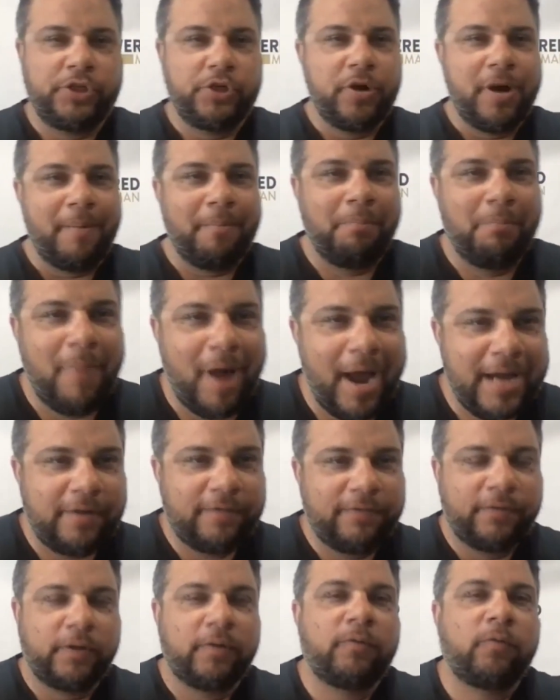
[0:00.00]
you're not
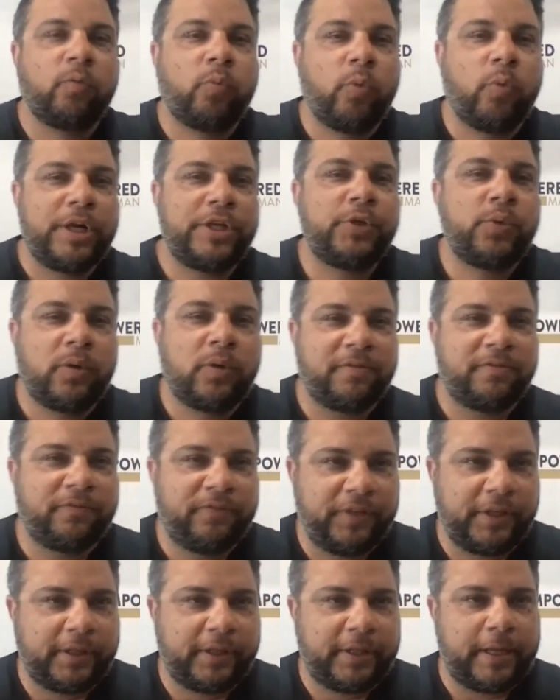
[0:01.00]
mindful of what you were
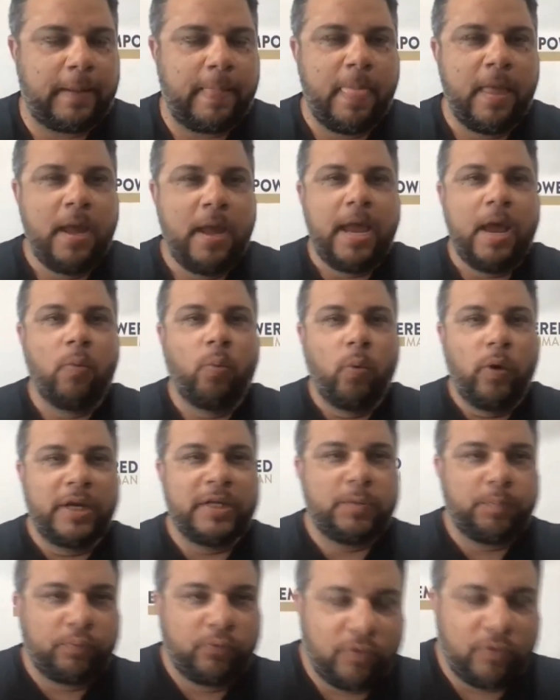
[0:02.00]
feeling and what
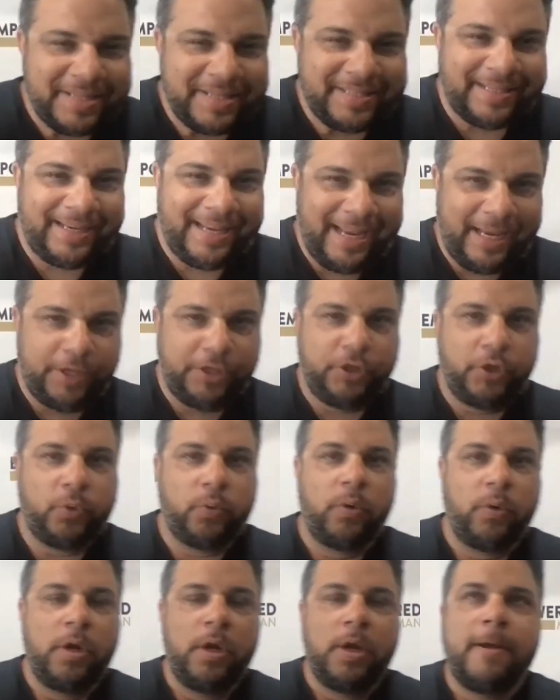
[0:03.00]
is present in you.